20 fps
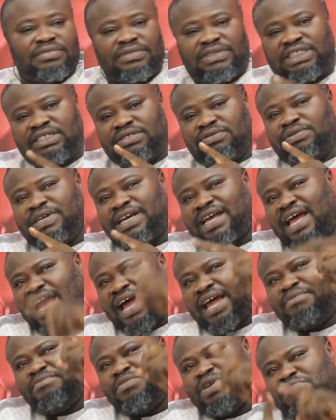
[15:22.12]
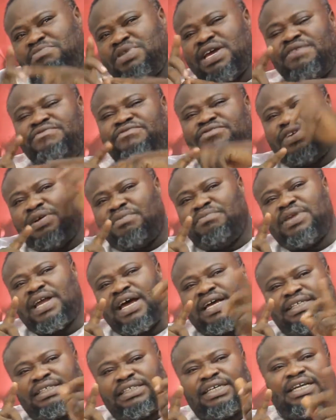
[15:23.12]
The kind may be a
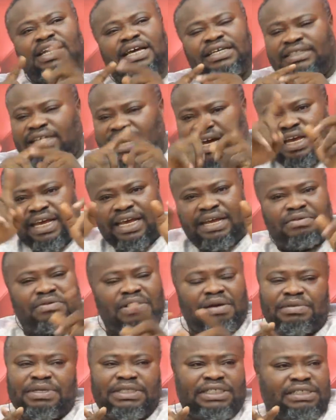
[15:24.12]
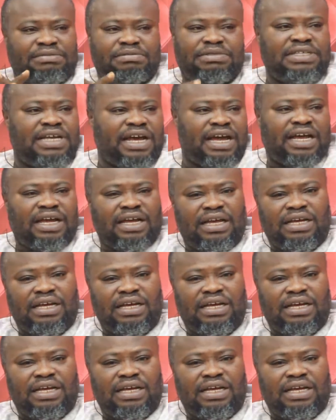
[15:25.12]
chimna, chenas again, cramming tibida.